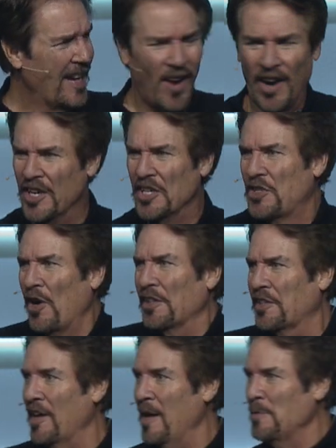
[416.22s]
Our
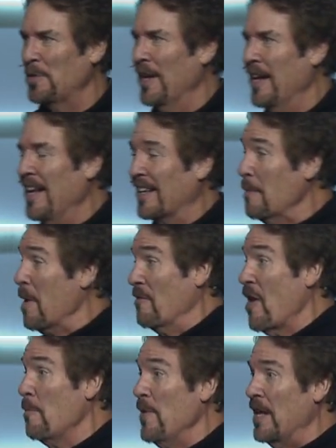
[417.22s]
dessert comes. Come on, have
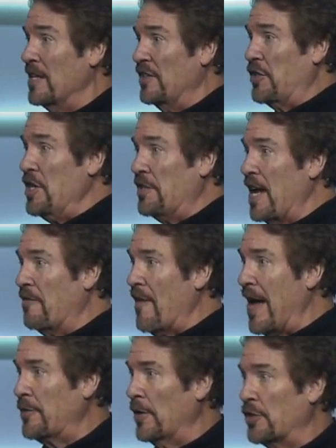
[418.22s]
you ever been at Cheesecake
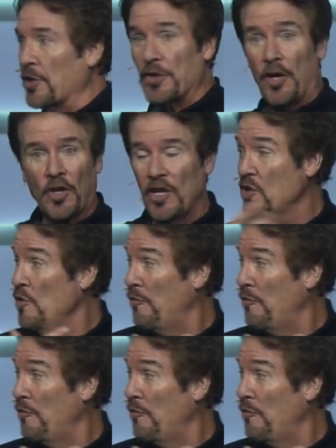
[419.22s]
Factory dessert and you